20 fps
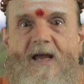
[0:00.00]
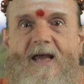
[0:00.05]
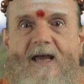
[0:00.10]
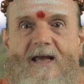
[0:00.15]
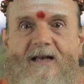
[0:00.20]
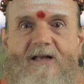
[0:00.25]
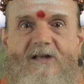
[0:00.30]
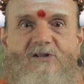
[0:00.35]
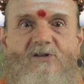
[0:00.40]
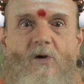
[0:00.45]

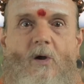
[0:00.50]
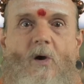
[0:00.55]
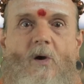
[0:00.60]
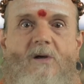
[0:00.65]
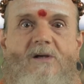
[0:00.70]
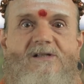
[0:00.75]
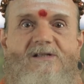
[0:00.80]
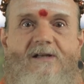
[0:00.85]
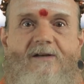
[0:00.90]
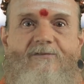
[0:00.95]
and as
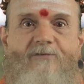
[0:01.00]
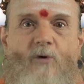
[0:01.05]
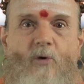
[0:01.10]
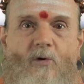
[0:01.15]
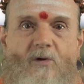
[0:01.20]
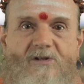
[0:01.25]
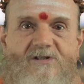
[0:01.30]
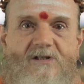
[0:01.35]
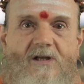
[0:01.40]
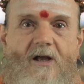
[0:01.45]
long as they
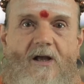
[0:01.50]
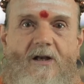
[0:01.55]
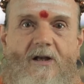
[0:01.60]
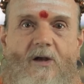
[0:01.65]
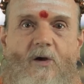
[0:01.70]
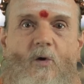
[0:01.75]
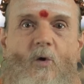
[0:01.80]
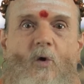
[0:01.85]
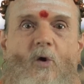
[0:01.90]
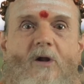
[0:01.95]
focus on the
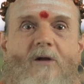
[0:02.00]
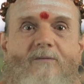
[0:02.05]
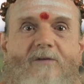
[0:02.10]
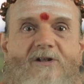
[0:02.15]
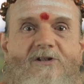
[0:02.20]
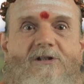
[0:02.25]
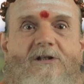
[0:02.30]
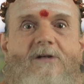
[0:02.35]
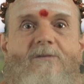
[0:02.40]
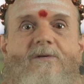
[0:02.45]
goal of
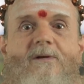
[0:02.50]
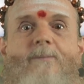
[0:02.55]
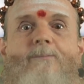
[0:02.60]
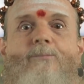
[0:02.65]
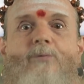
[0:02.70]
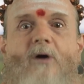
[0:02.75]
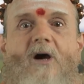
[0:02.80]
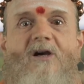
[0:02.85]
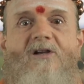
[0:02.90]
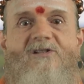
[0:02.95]
achieving
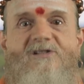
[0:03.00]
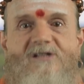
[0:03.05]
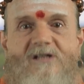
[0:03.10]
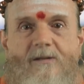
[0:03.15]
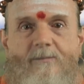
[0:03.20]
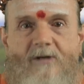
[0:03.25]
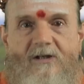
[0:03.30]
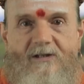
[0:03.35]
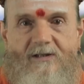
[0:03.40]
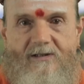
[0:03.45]

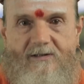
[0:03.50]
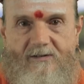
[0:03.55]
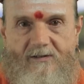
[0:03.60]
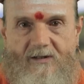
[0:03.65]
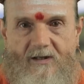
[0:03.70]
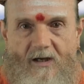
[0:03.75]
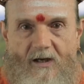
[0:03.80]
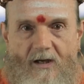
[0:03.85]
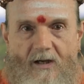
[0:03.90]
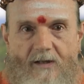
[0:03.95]
proximity to
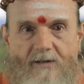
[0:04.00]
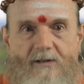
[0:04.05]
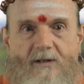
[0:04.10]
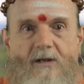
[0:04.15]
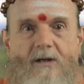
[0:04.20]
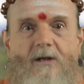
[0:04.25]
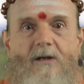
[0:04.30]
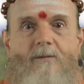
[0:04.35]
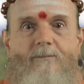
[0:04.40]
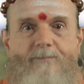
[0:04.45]
God,
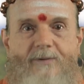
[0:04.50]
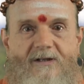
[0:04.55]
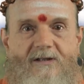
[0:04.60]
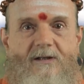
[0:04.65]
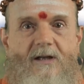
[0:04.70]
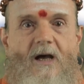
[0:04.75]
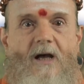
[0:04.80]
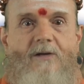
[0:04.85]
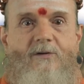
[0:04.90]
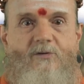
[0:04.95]
but
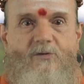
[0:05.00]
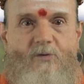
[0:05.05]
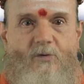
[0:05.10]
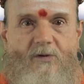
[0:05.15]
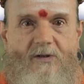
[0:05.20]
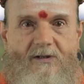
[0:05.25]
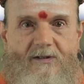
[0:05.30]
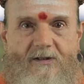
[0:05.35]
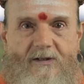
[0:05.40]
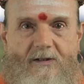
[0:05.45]
not
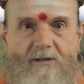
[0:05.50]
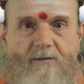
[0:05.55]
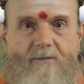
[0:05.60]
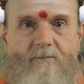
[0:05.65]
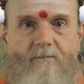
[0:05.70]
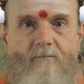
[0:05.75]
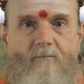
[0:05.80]
unity.